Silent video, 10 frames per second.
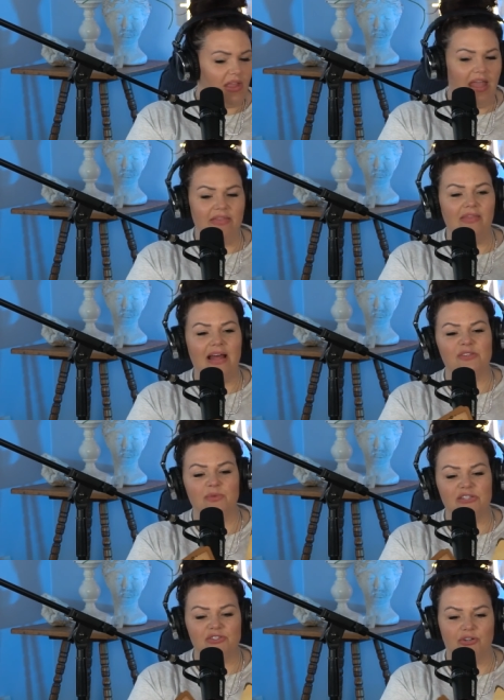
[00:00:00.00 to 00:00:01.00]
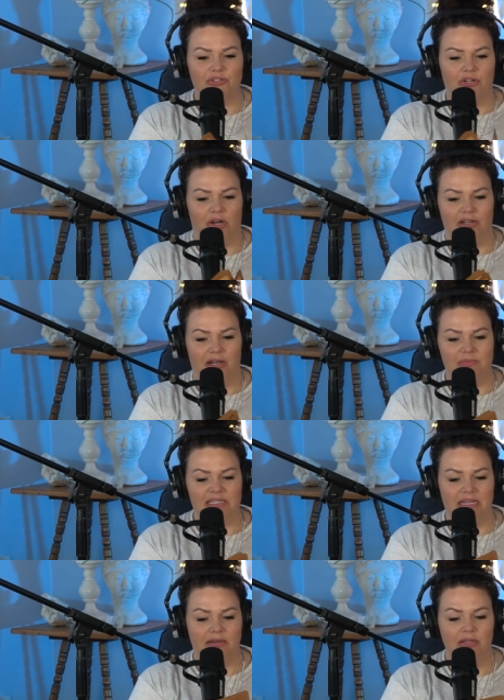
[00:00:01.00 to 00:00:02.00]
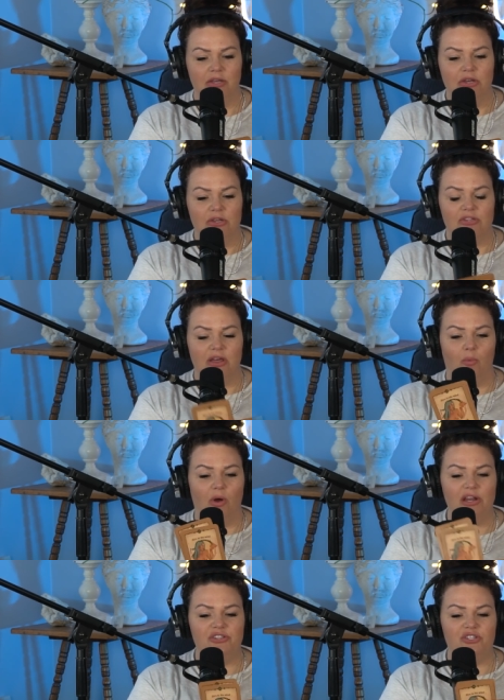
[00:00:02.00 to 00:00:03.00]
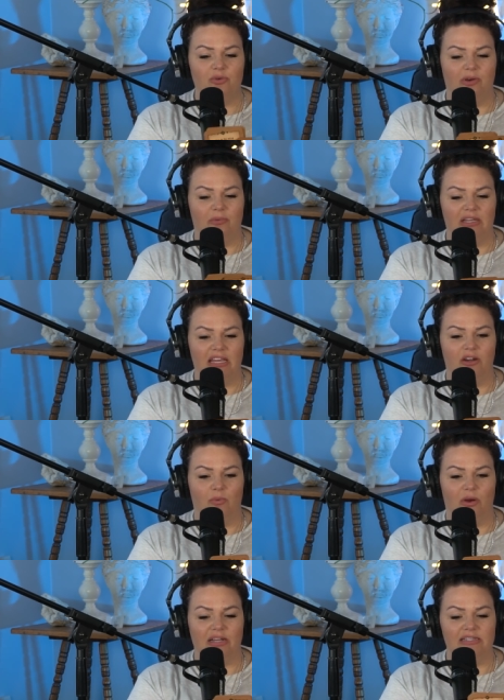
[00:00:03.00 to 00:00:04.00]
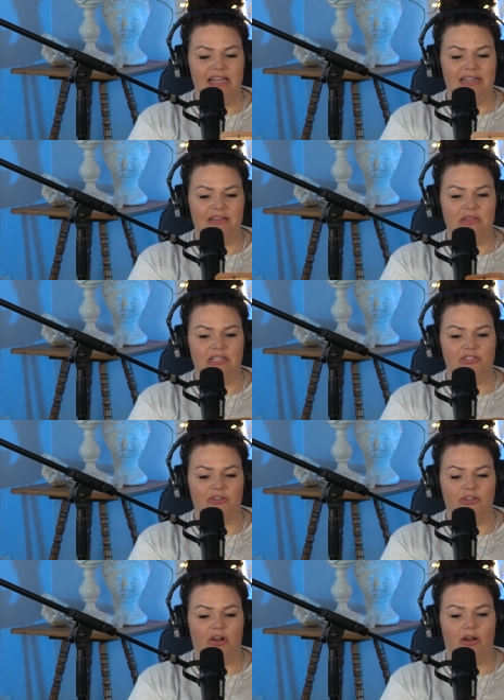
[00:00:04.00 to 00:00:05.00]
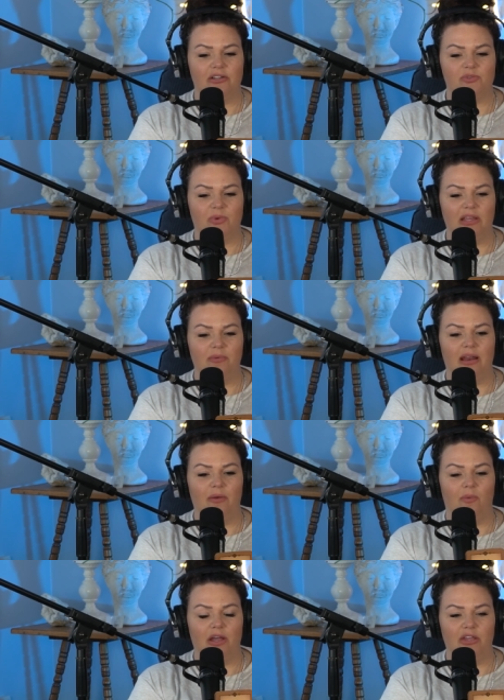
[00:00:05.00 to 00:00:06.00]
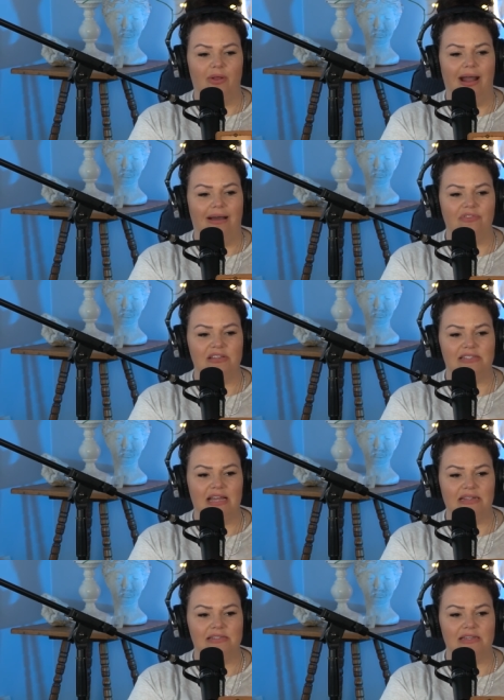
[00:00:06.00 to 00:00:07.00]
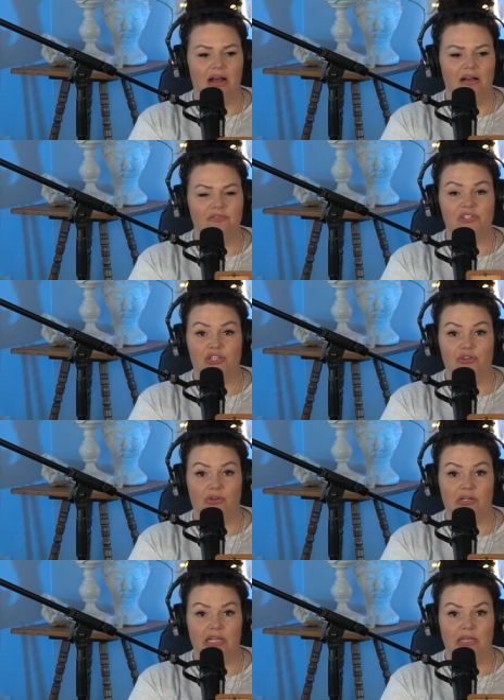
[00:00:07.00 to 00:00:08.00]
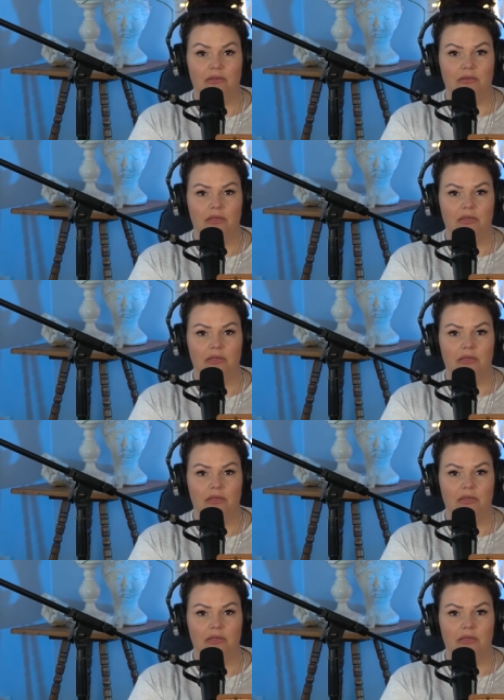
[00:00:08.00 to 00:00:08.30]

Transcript: And then that's when this third card comes in. So that one and two are really going to work in tandem. And this third card is really what I want you to have this sense of security.